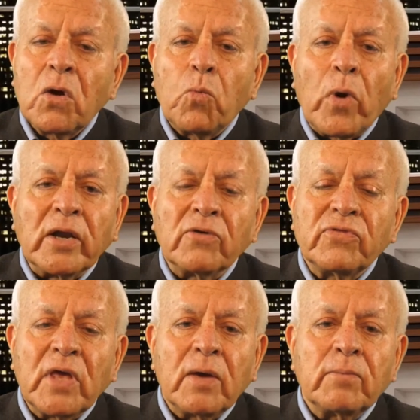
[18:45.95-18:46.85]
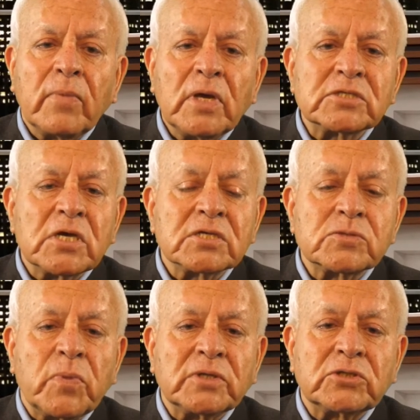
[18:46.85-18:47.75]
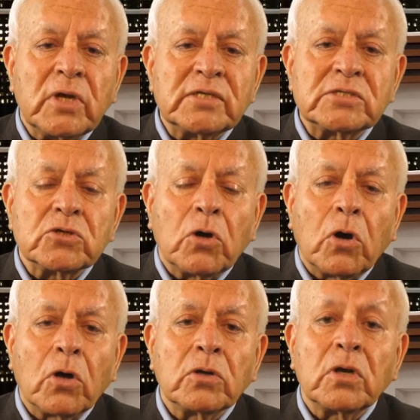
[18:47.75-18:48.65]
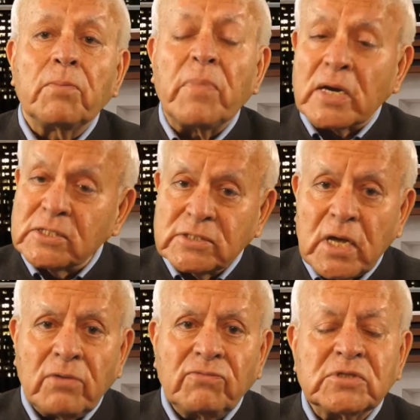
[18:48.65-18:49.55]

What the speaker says: One of them is a specialist on Pakistan,